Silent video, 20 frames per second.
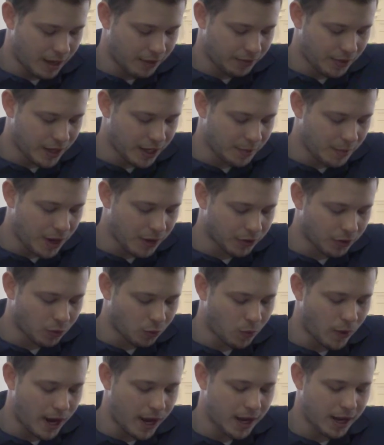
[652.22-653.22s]
Think about the
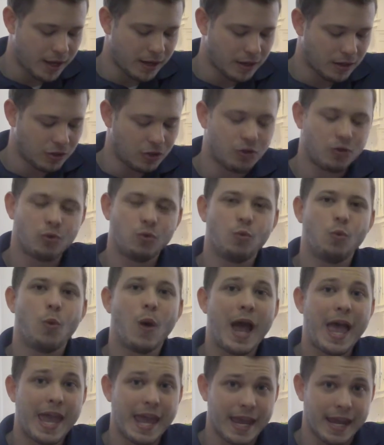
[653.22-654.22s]
way you
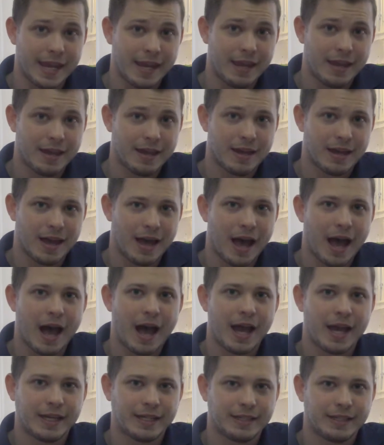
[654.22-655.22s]
weigh
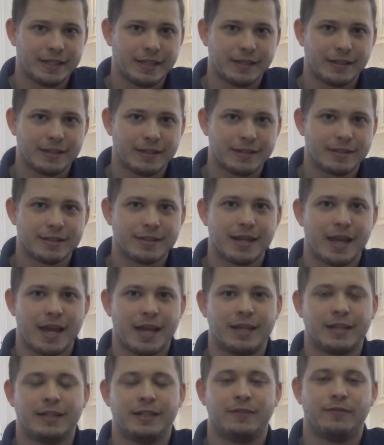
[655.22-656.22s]
ideas
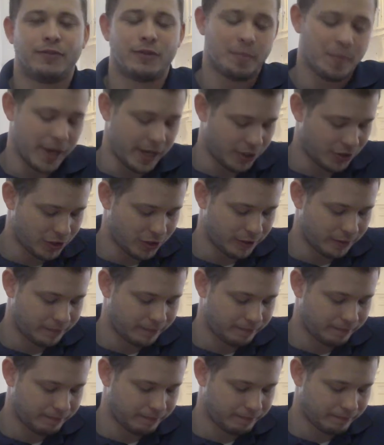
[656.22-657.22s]
and information.
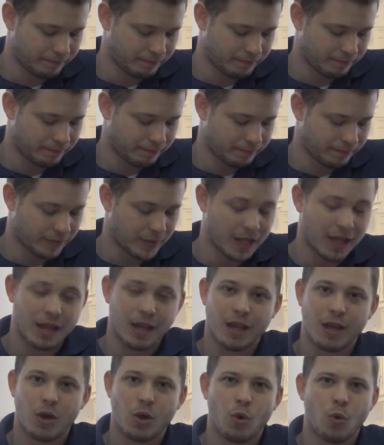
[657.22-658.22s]

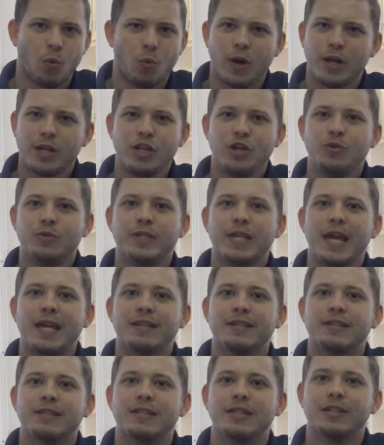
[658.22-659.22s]
What do you
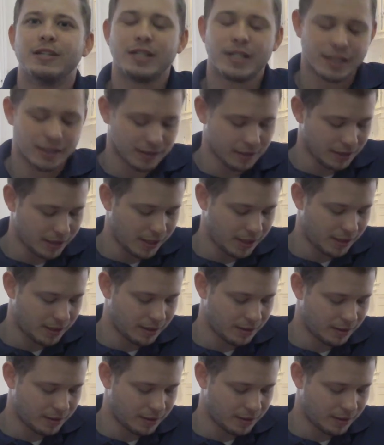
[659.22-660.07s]
take seriously?